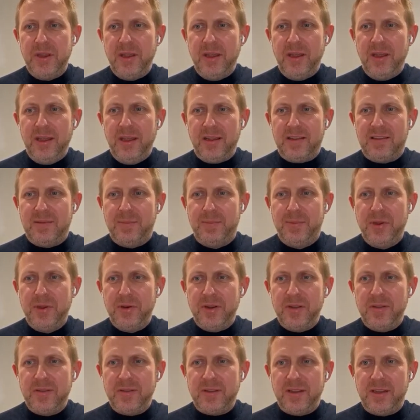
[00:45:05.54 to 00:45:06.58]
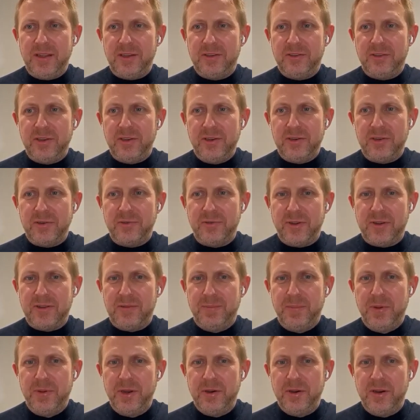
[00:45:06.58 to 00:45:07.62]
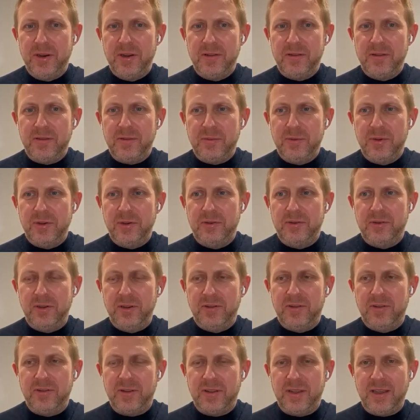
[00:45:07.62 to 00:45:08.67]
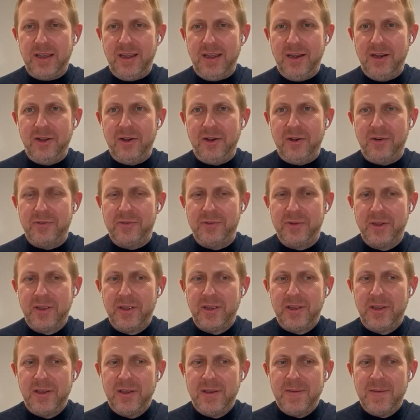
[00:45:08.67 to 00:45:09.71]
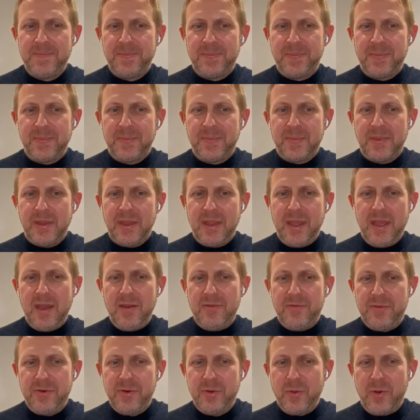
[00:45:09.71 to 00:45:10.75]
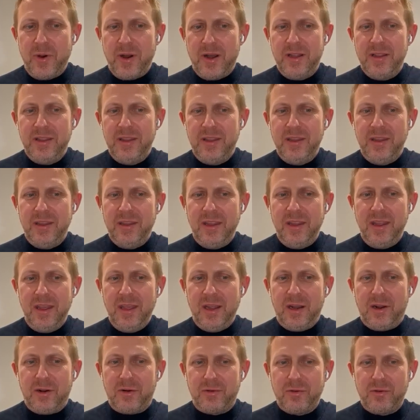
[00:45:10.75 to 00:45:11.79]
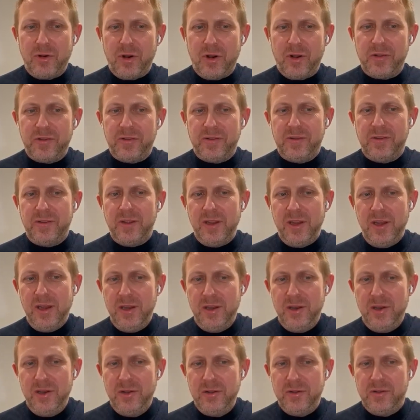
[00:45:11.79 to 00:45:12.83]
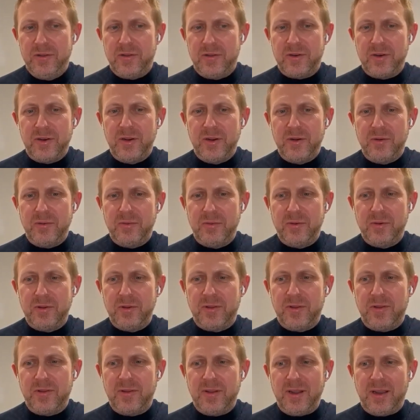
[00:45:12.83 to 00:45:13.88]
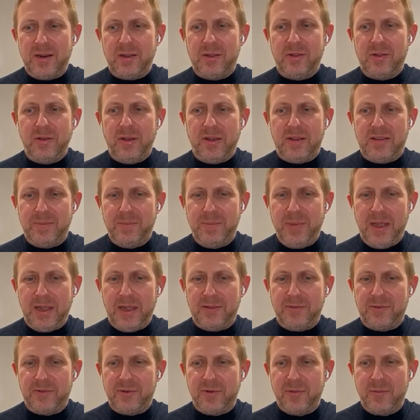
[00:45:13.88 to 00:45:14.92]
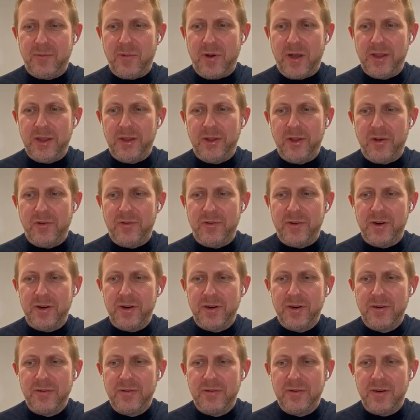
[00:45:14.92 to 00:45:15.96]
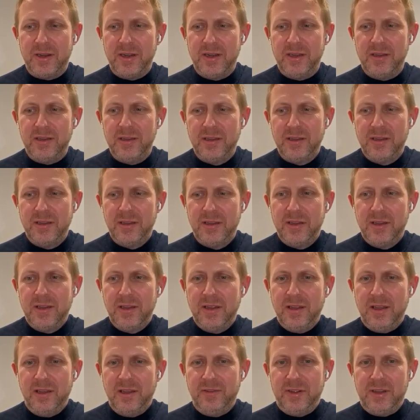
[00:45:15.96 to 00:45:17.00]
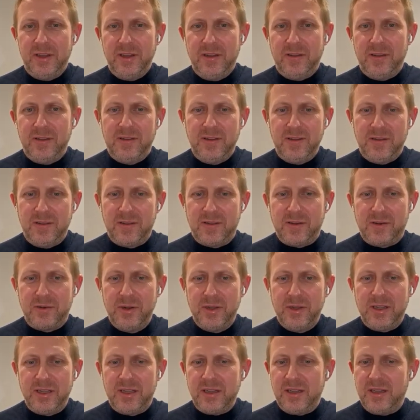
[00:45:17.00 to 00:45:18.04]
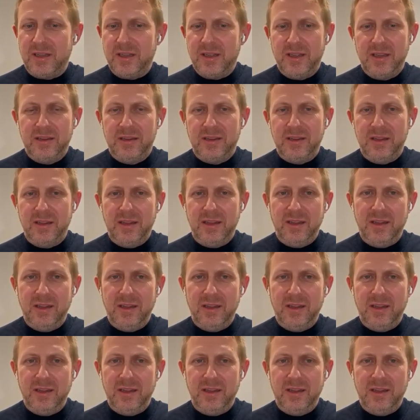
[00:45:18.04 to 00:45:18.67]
experience and exchange of experience, which is kind of everyone across industry would start to expect from one another, right? I mean, this is critical. And,